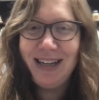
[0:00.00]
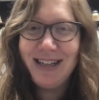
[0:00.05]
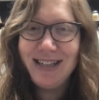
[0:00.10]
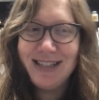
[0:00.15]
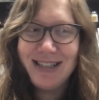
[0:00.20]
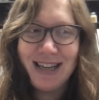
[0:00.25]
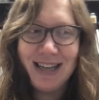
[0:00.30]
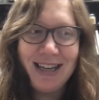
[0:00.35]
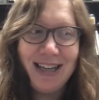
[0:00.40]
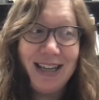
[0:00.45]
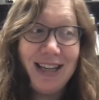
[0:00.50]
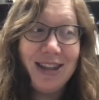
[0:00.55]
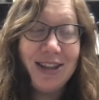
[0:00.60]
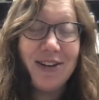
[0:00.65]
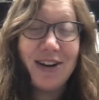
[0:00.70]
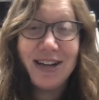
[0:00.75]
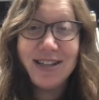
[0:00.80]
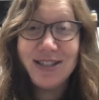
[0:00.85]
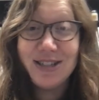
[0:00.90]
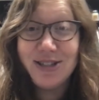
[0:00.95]
He said,
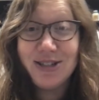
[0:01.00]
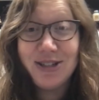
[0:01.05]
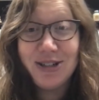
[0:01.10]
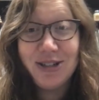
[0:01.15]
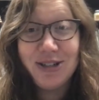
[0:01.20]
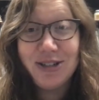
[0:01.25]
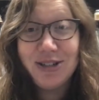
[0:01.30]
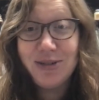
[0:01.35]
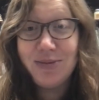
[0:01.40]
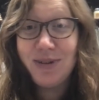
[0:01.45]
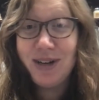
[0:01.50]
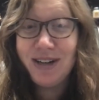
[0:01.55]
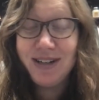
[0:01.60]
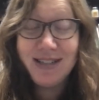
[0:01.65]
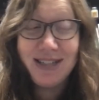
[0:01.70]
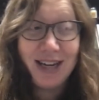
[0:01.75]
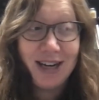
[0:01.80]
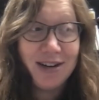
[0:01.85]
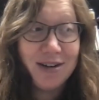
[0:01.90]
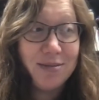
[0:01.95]
either as a church, we are
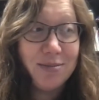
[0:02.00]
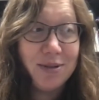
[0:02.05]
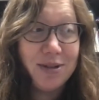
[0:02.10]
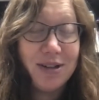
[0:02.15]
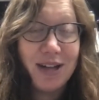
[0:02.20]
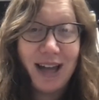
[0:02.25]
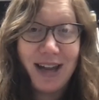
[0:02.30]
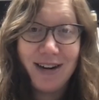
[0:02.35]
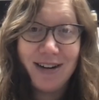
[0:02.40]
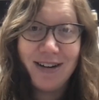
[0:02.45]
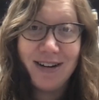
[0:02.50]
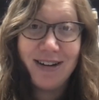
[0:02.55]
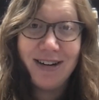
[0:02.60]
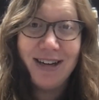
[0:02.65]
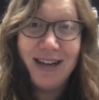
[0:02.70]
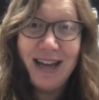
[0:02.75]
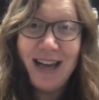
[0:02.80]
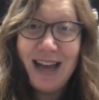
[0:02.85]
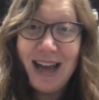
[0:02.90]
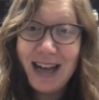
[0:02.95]
terrible at our
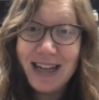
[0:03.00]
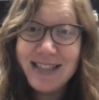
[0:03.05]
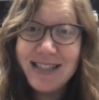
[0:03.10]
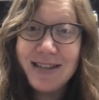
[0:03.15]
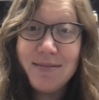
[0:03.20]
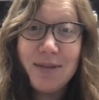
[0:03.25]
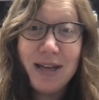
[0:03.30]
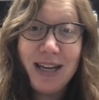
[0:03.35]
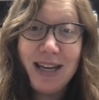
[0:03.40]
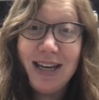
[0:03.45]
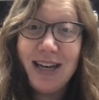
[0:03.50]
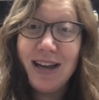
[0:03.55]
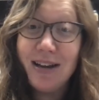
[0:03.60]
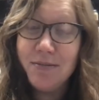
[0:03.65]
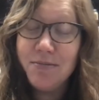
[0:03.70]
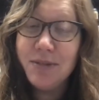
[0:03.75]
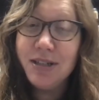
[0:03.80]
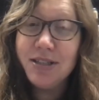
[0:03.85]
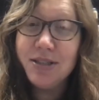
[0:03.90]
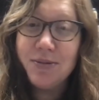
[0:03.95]
estimating how
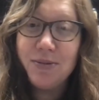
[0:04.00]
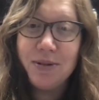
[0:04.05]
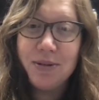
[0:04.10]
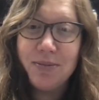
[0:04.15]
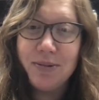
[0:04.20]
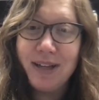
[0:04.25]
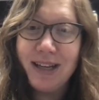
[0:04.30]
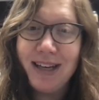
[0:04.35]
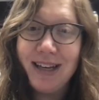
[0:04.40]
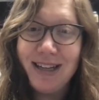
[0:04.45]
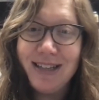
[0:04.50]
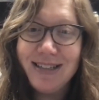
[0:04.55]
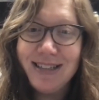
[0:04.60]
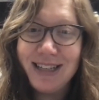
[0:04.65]
much we're planning to